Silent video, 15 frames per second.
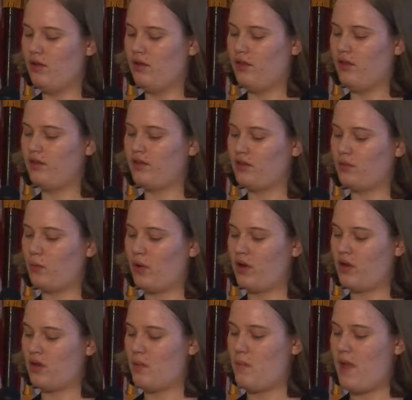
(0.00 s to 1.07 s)
This is one
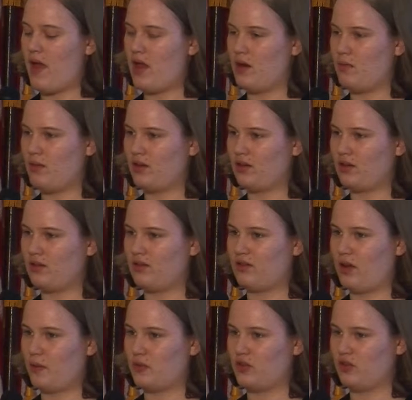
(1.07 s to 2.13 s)
of the main
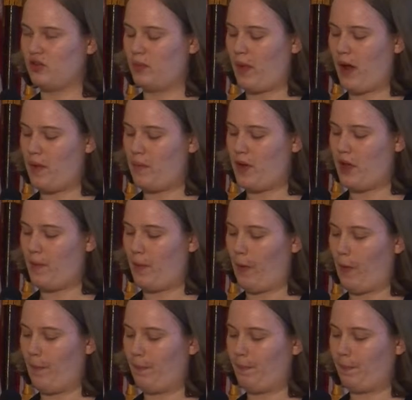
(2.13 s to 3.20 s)
misconceptions by
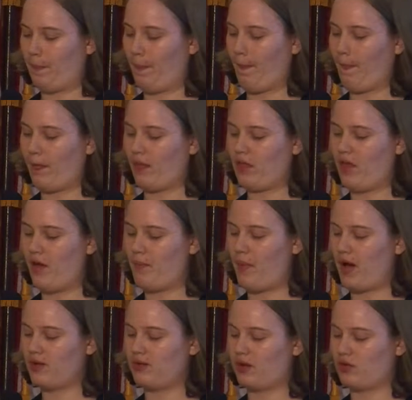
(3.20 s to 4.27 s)
people, that
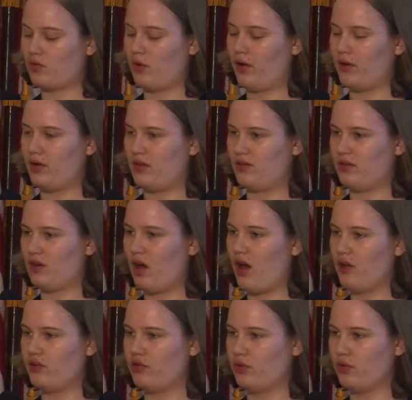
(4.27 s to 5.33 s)
bisexuality is
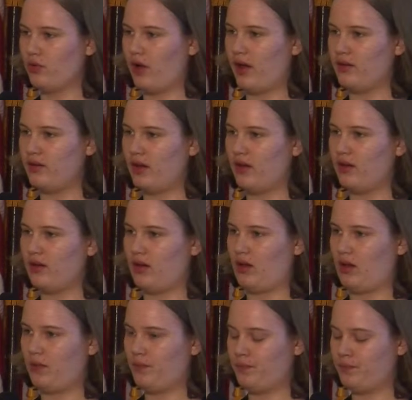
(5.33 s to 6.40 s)
not a true identity.